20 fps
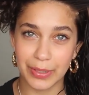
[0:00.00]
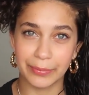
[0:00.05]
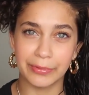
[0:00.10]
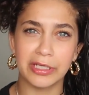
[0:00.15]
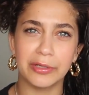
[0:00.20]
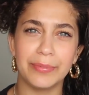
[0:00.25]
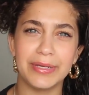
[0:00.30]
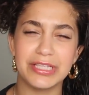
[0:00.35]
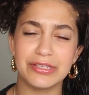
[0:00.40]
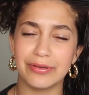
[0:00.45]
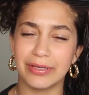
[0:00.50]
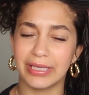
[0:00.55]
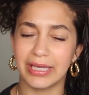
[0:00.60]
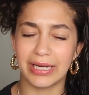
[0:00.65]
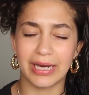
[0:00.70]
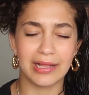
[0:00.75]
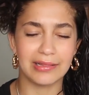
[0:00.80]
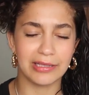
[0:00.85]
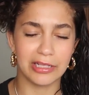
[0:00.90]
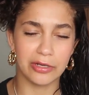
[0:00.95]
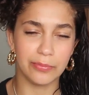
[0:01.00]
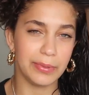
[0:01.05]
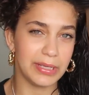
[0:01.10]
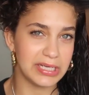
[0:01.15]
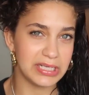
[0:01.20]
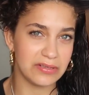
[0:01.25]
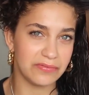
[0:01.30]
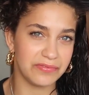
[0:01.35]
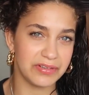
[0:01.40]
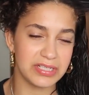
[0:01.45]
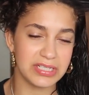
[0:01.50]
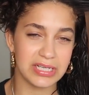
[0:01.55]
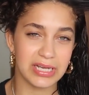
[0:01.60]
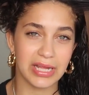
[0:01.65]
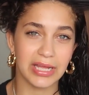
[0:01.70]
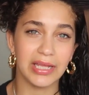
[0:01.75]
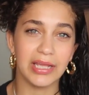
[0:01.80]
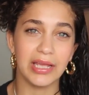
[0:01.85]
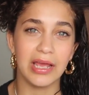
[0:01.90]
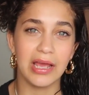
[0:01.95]
but I'm going to be doing it a little bit different
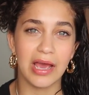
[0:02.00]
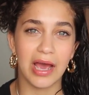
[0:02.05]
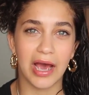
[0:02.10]
today.